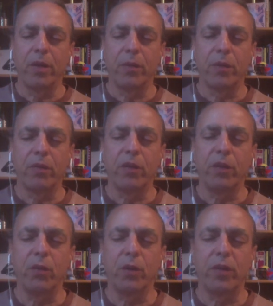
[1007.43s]
but you really
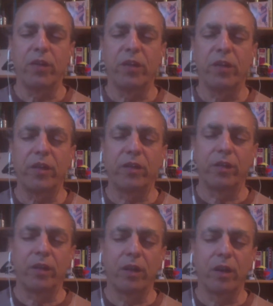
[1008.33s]
do want a sense
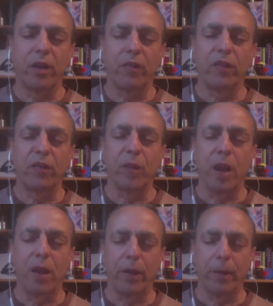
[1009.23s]
of
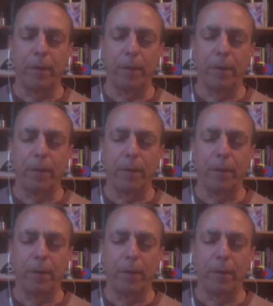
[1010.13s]
smiling.